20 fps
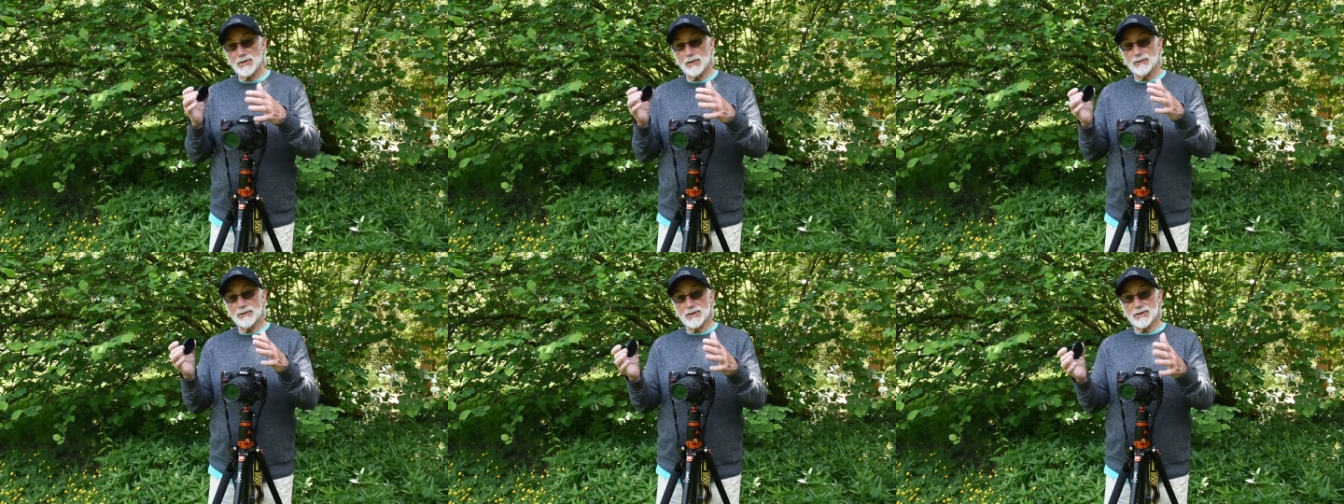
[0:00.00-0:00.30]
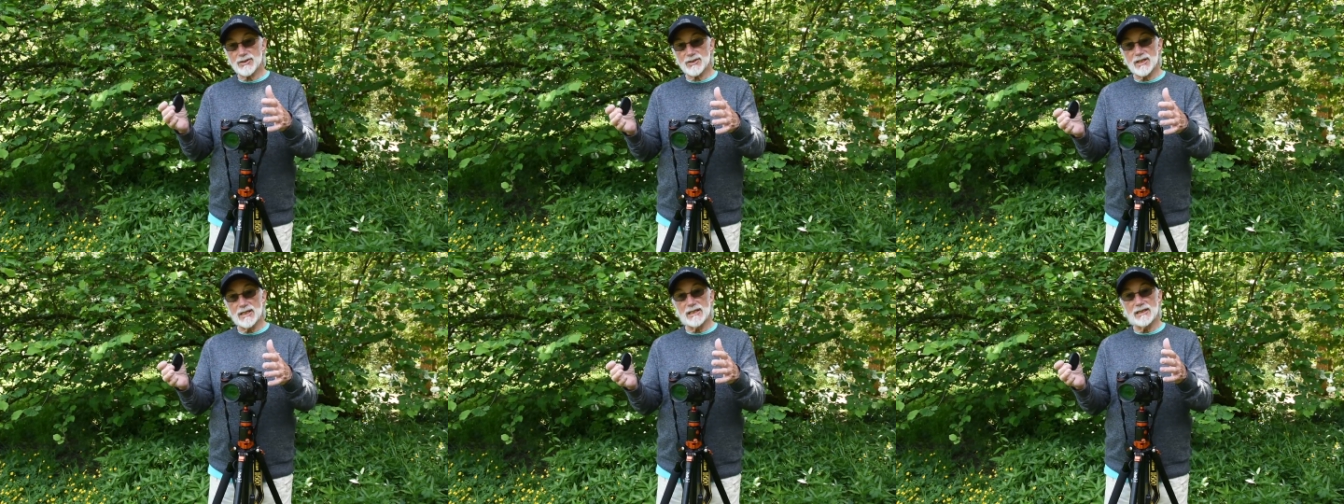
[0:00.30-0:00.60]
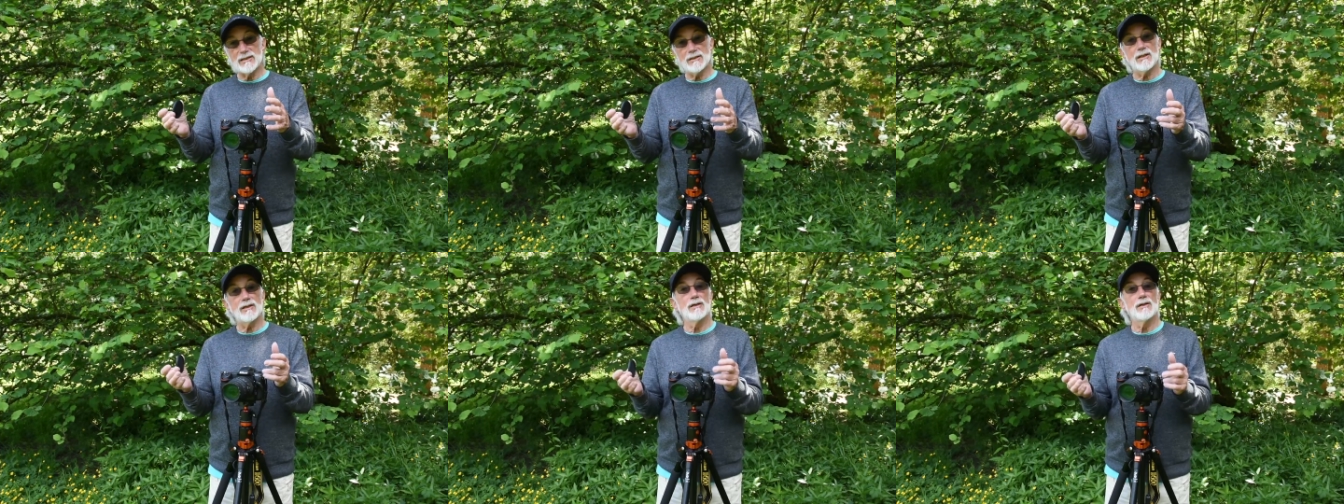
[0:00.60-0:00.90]
on the
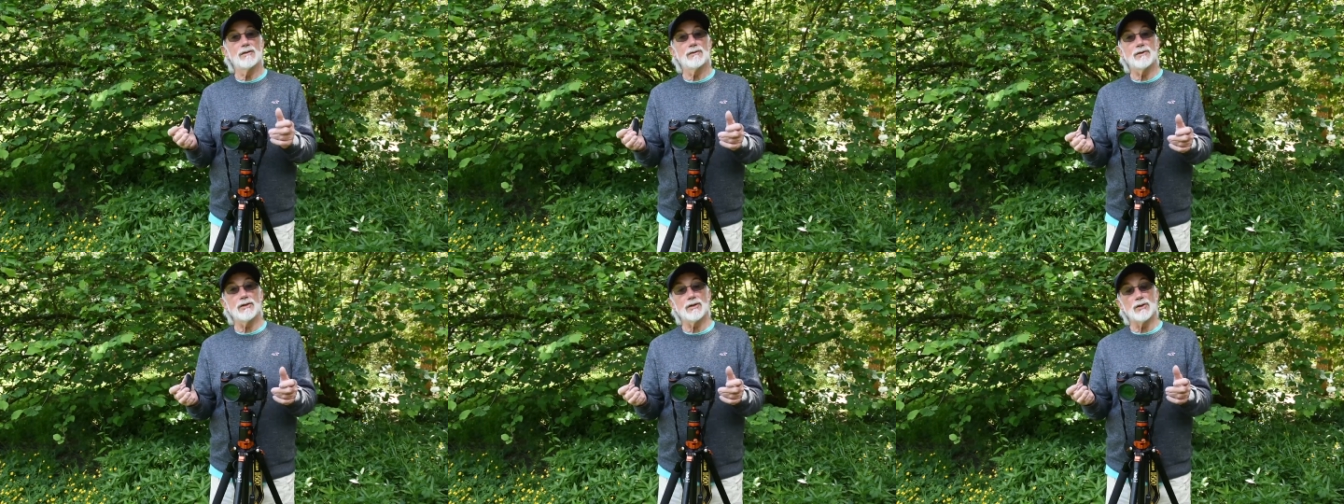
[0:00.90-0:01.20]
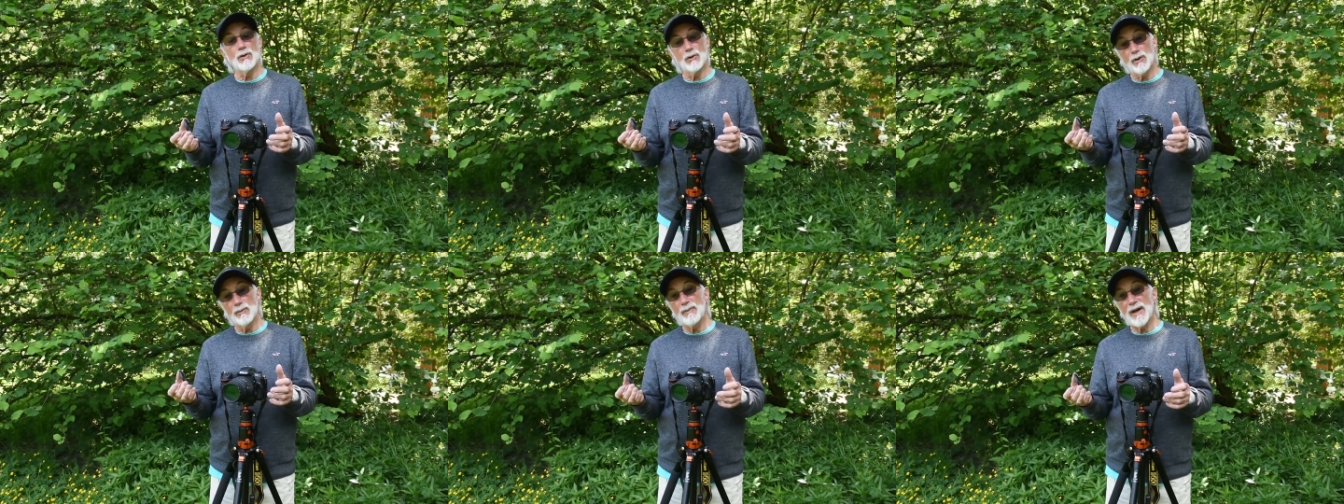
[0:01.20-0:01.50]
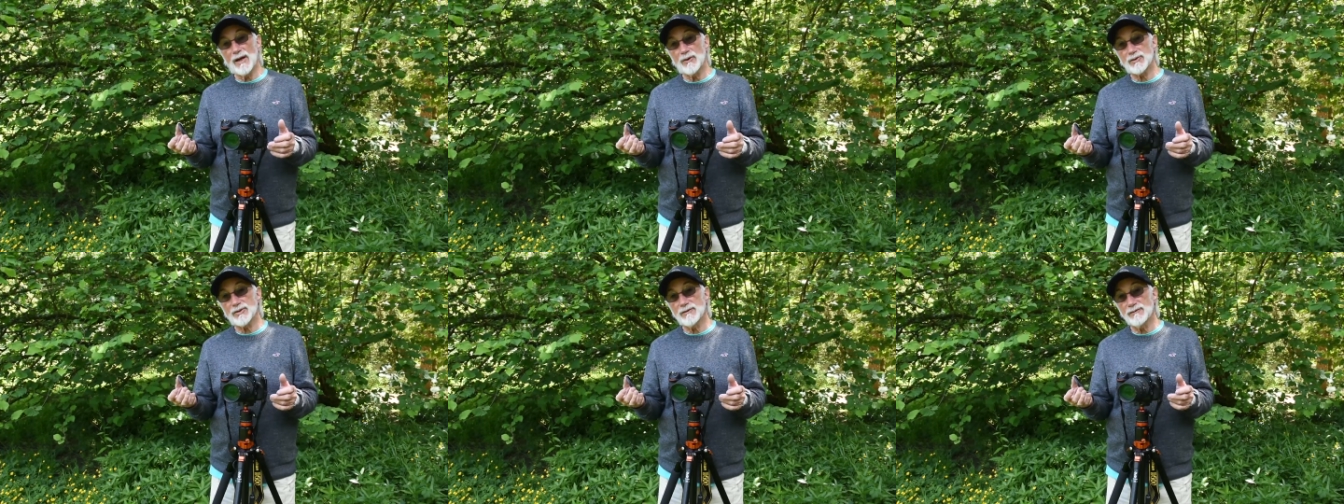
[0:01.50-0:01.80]
scene that you're
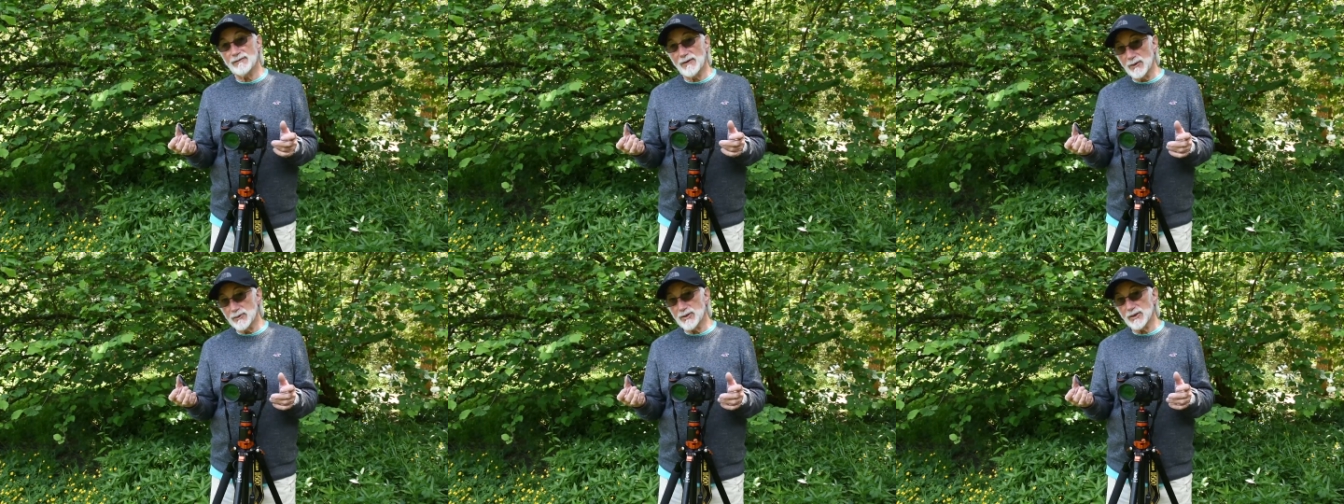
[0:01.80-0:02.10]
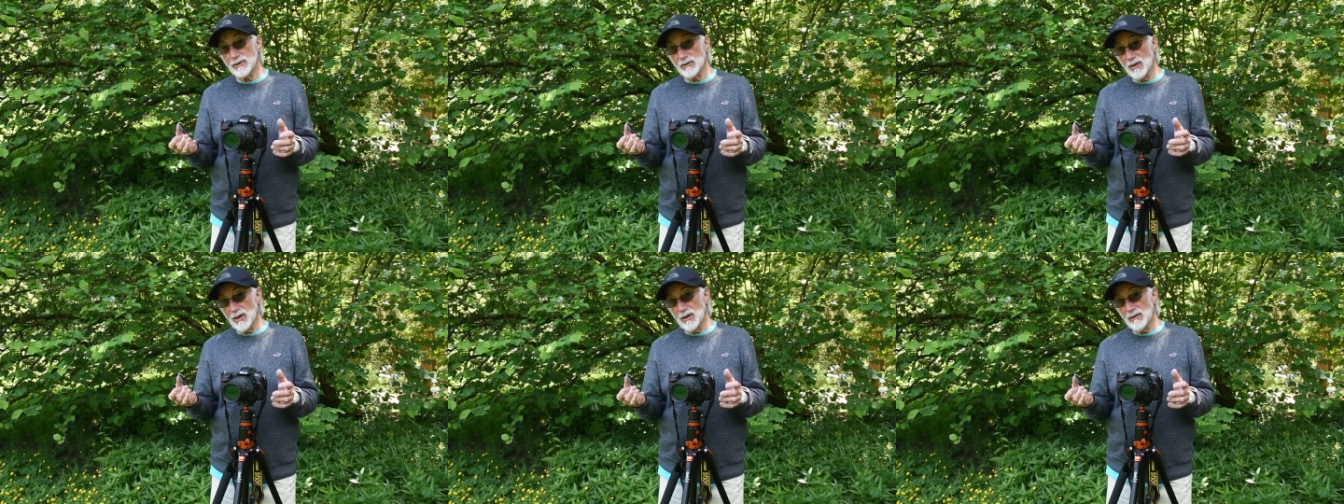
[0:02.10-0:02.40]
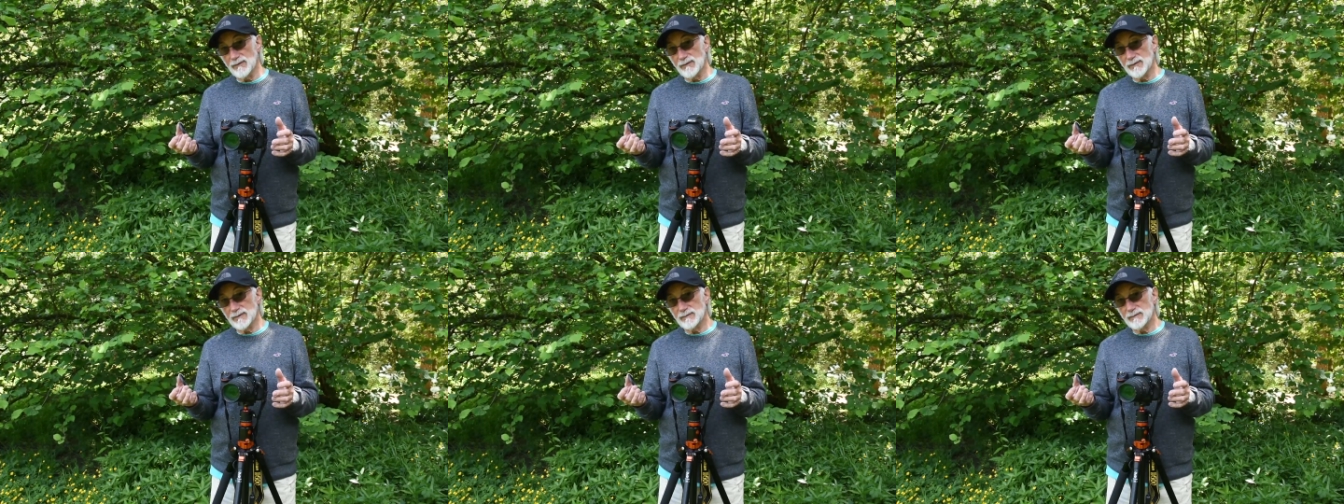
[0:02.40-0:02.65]
about to photograph.